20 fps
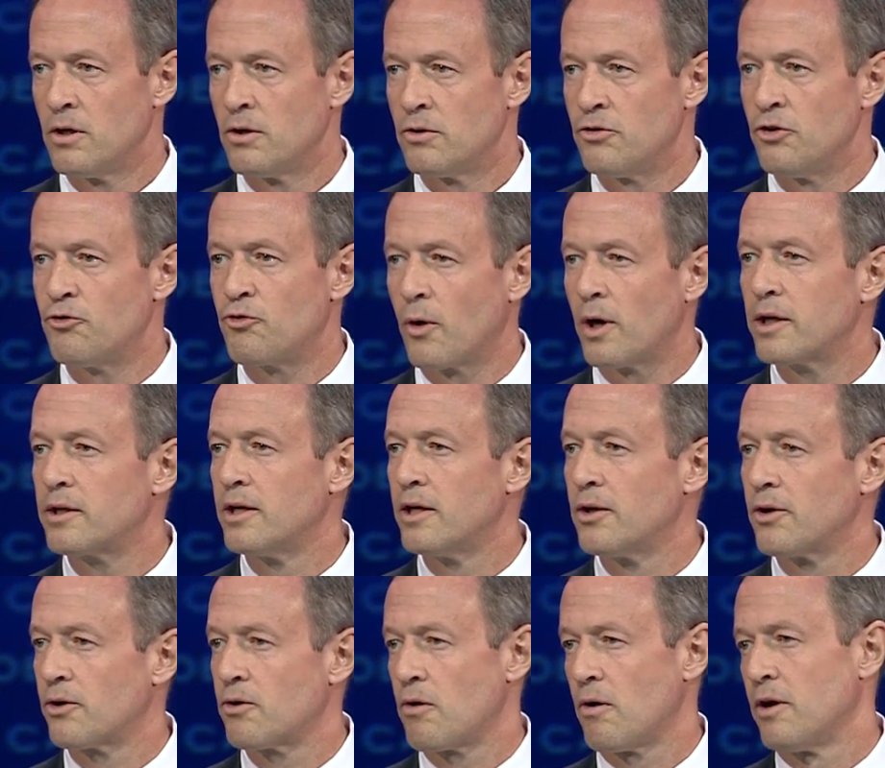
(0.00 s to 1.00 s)
to drug
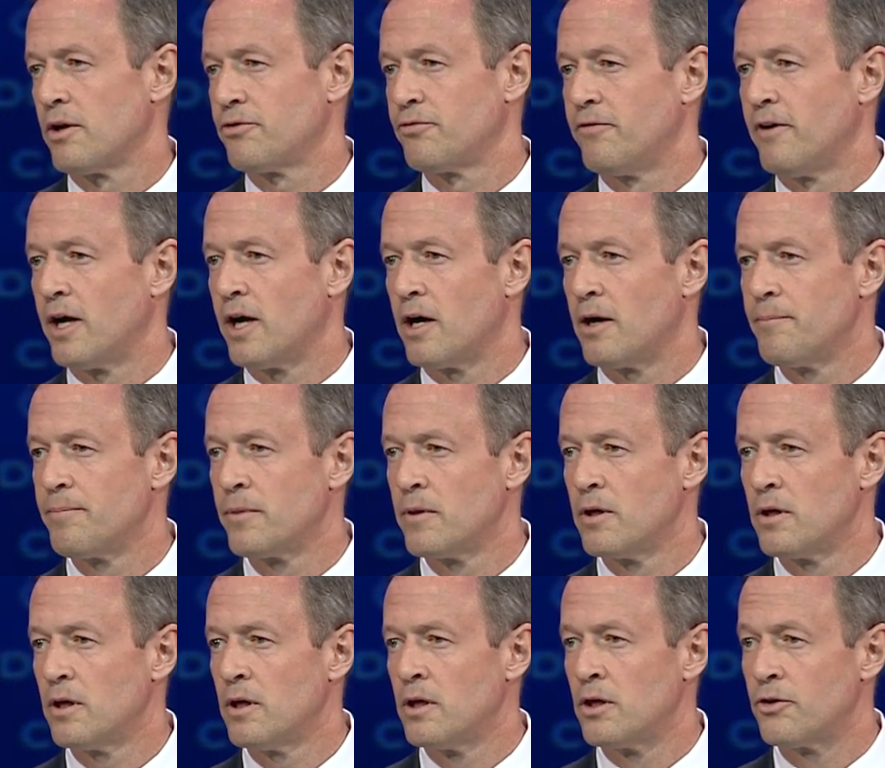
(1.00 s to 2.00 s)
dealer Crossfire
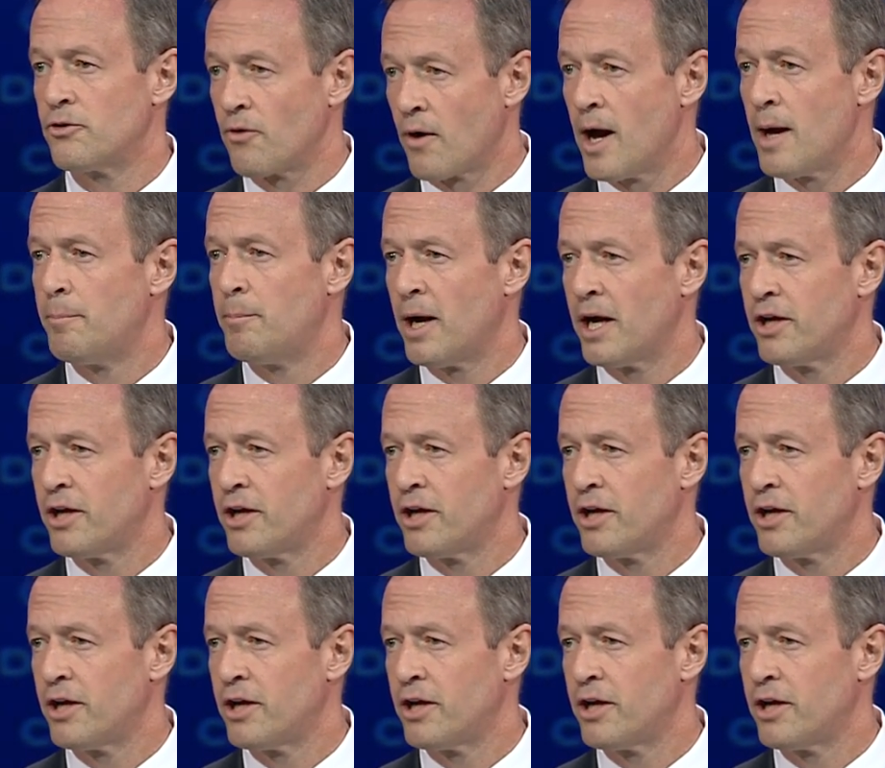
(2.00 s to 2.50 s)
in a drive-by